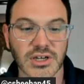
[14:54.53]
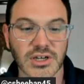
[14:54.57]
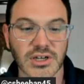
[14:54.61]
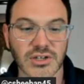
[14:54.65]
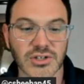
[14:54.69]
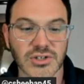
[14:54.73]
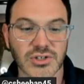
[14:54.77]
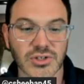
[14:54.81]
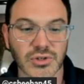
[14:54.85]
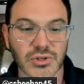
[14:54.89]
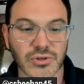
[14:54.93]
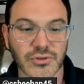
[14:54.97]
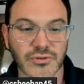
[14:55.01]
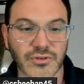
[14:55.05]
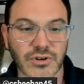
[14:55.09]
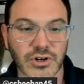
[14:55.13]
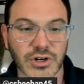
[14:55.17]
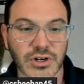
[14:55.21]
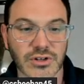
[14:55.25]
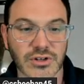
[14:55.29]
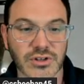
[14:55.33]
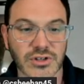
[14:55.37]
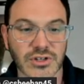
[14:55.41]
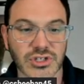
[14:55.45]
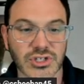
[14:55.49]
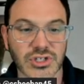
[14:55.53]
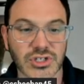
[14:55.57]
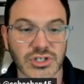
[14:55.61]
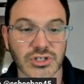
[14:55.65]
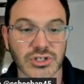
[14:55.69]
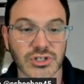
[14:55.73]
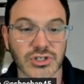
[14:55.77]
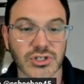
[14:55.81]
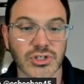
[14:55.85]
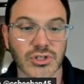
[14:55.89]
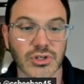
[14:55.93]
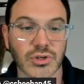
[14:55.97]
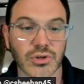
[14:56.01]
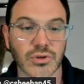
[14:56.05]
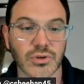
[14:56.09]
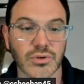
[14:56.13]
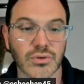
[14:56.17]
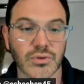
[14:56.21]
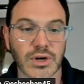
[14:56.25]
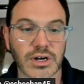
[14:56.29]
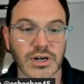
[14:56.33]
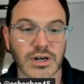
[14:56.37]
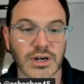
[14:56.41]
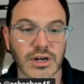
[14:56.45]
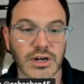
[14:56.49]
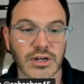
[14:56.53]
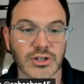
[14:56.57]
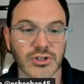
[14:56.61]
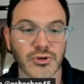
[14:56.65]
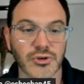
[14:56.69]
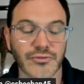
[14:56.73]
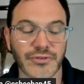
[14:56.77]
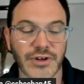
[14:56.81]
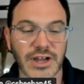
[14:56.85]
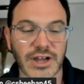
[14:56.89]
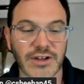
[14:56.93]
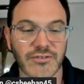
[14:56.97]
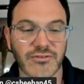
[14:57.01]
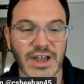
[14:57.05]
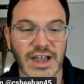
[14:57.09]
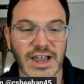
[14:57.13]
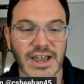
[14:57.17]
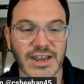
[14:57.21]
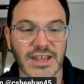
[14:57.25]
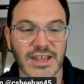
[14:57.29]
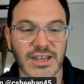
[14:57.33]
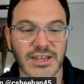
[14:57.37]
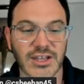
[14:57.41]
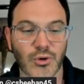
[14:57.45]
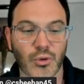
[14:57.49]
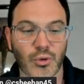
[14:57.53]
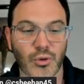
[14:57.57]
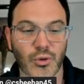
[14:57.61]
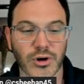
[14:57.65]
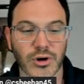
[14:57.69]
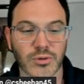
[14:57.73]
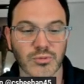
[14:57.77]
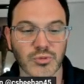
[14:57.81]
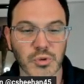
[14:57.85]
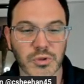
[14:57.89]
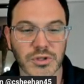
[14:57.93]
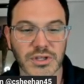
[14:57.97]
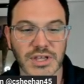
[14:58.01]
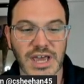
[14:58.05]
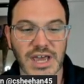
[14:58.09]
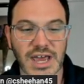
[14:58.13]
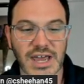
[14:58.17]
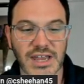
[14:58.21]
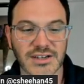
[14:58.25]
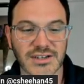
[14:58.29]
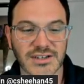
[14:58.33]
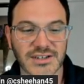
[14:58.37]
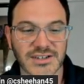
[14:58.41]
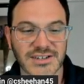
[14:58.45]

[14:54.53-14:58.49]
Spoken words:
so far this year. So 259. Any qualms with that?